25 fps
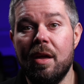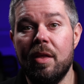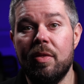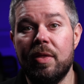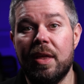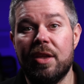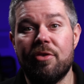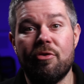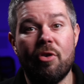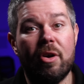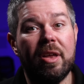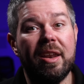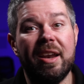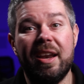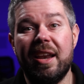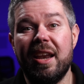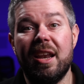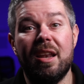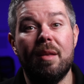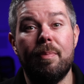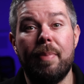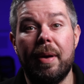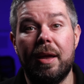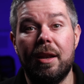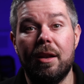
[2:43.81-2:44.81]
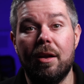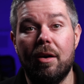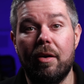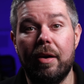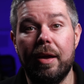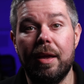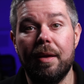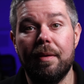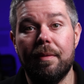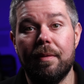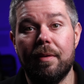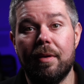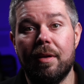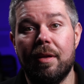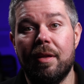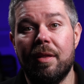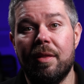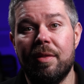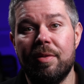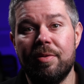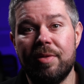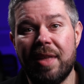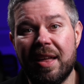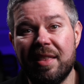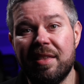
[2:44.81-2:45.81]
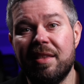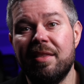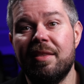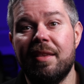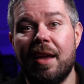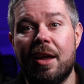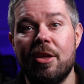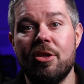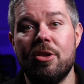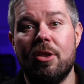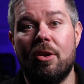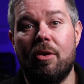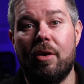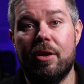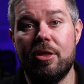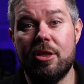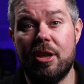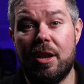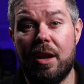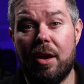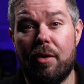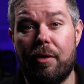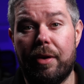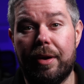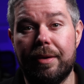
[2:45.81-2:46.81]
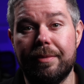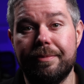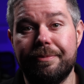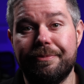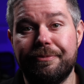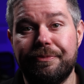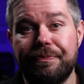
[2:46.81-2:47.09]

they're treated independently. That's intentional engineering.